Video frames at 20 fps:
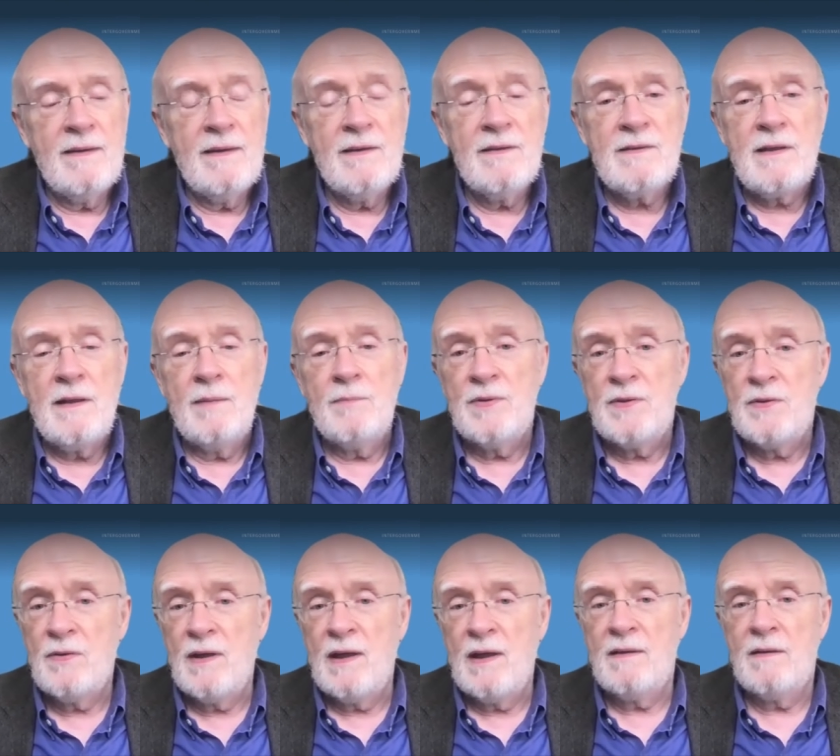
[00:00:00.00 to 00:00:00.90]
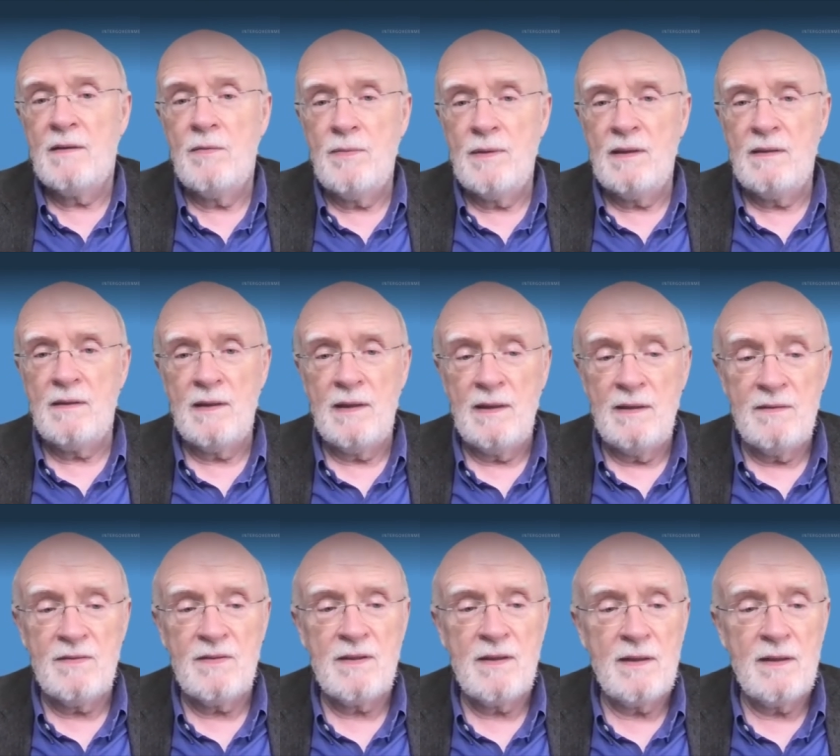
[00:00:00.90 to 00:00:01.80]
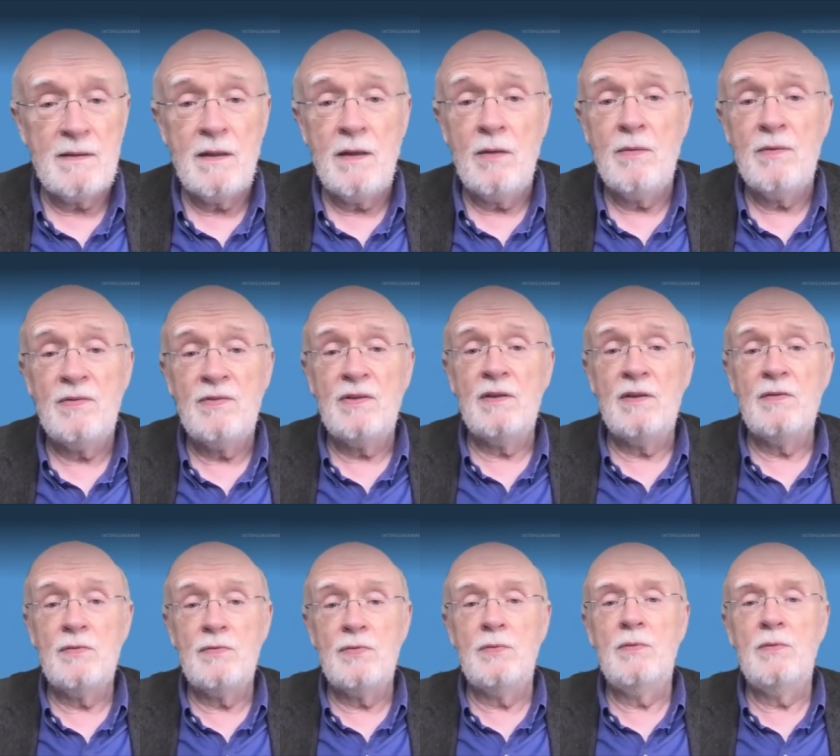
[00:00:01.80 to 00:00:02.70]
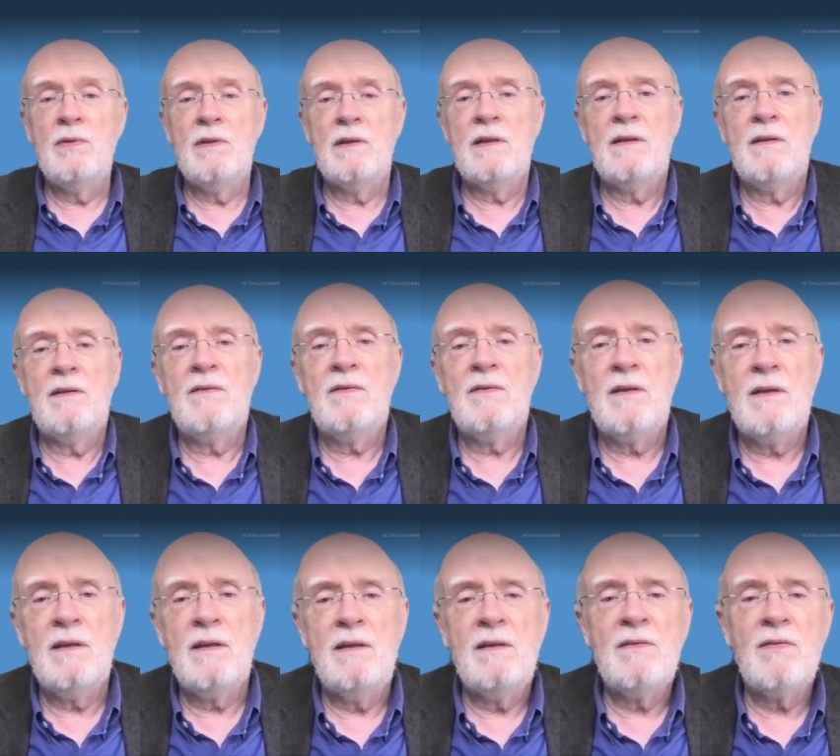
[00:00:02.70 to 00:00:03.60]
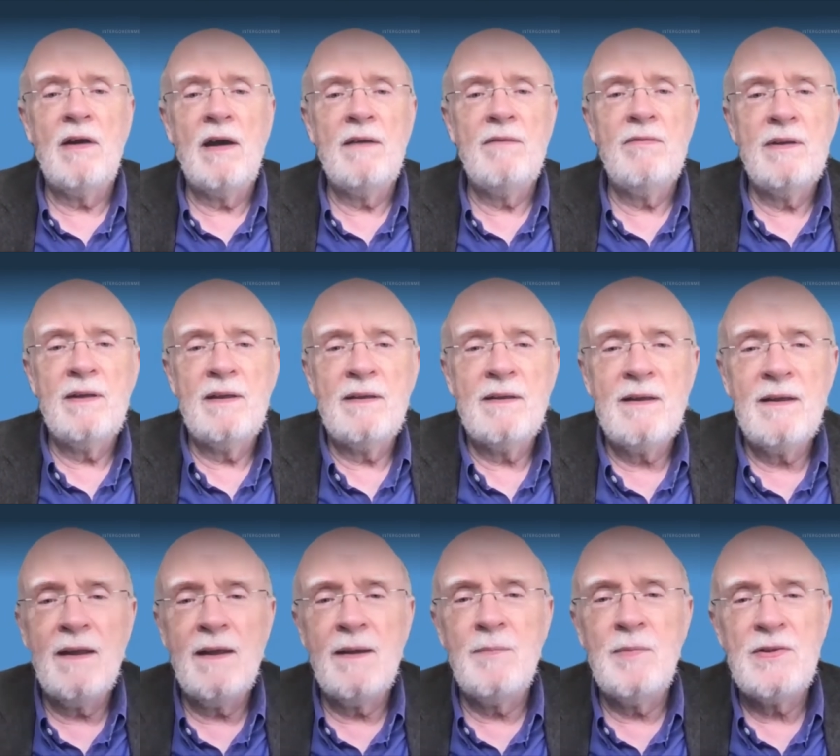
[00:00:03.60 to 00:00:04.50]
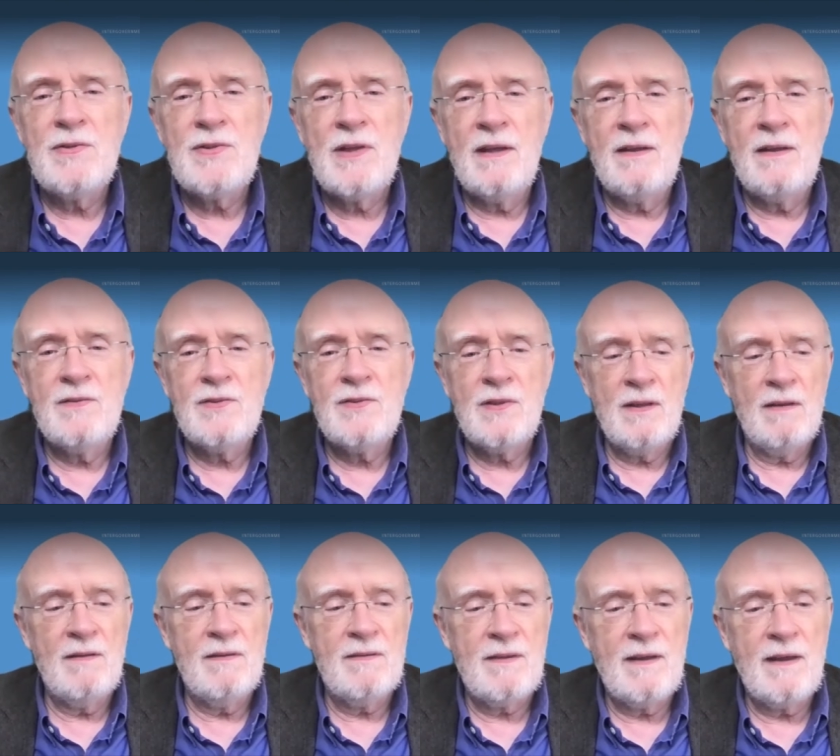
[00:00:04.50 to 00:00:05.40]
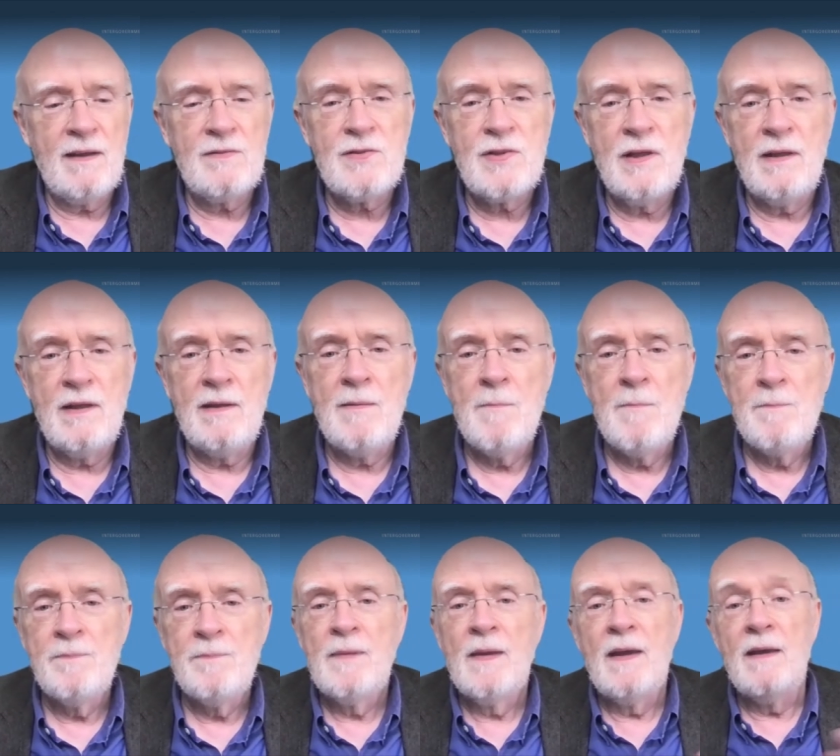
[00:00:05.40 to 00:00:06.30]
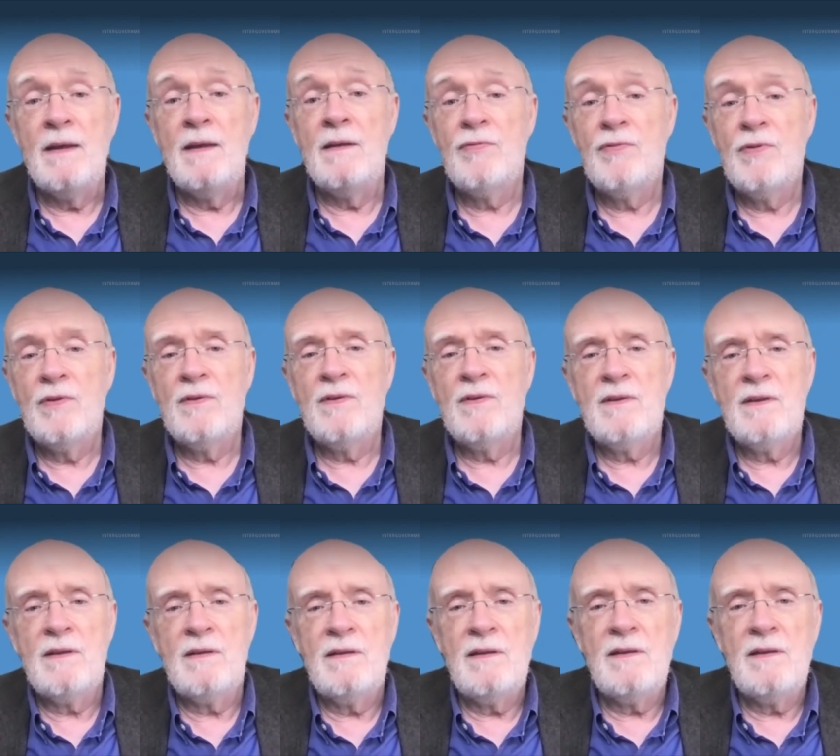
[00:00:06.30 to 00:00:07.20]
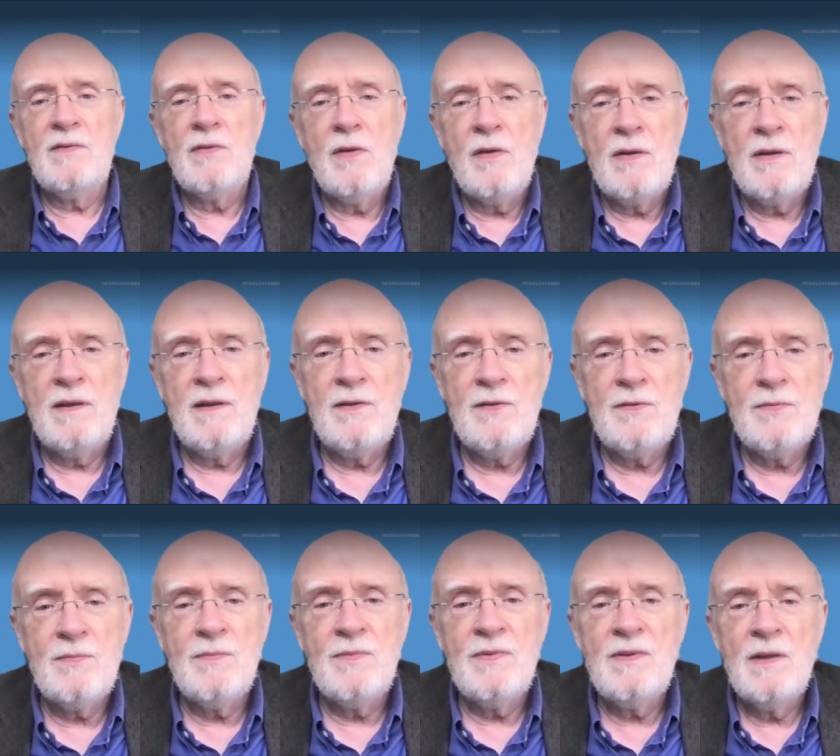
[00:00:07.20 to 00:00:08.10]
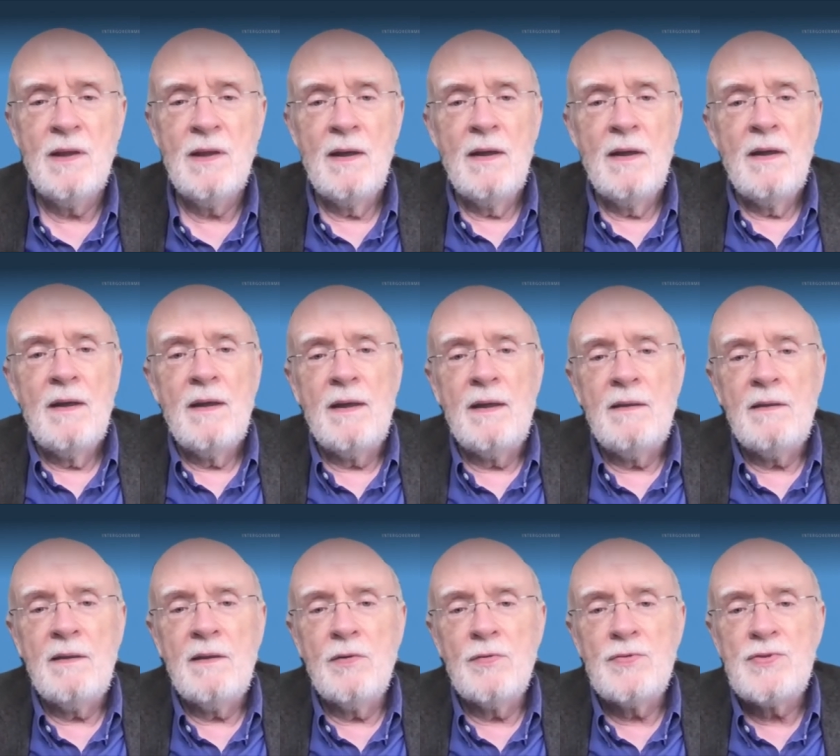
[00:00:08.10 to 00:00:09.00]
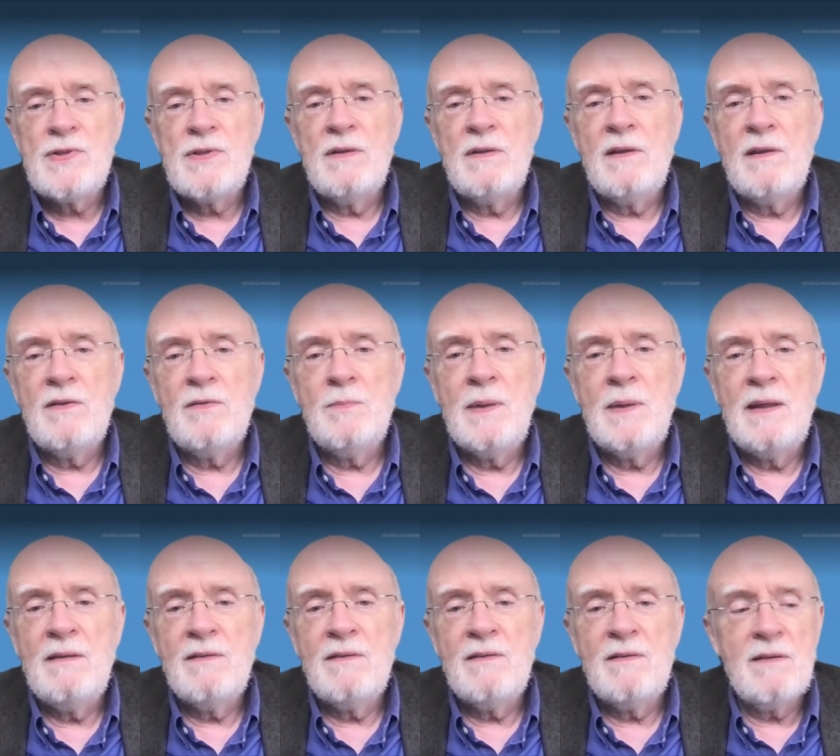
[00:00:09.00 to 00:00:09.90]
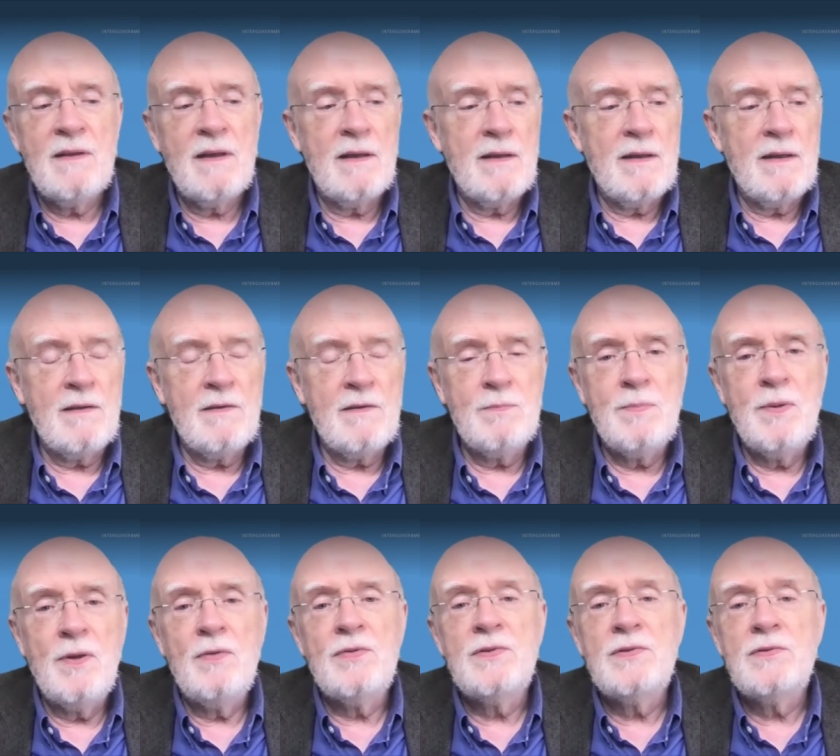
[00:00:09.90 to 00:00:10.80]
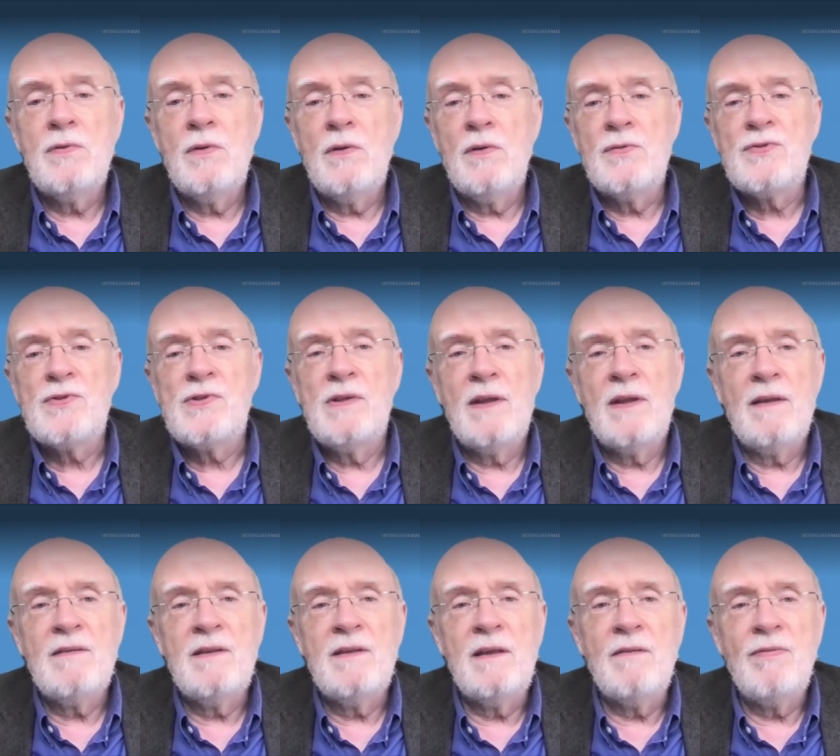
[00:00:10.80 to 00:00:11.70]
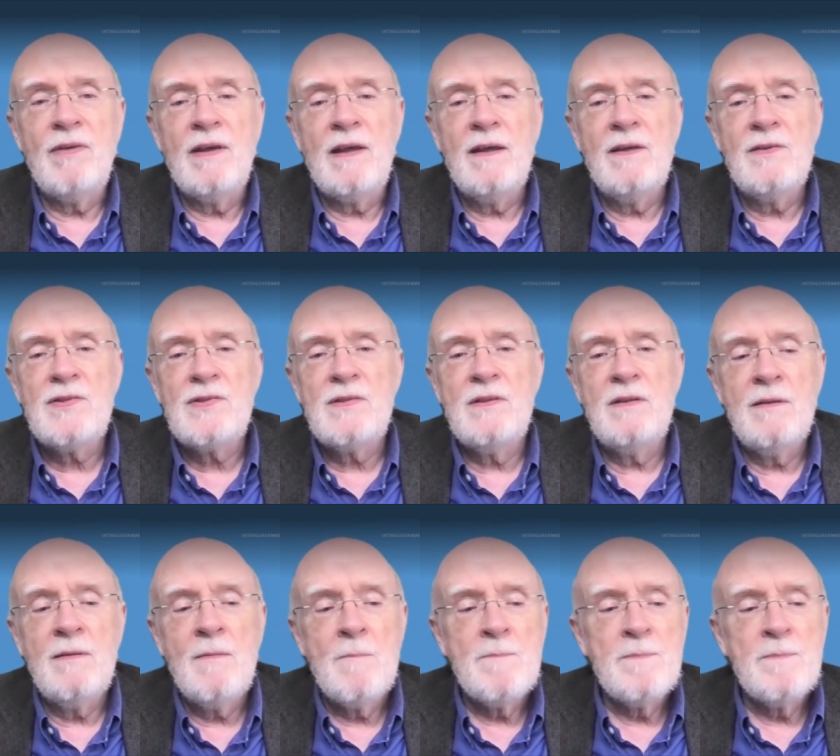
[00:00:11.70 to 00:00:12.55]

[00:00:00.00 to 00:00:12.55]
this comes together with insight how CO2, that is a key driver in climate change, is actually influencing these organisms. In the ocean, this means they're exposed to ocean acidification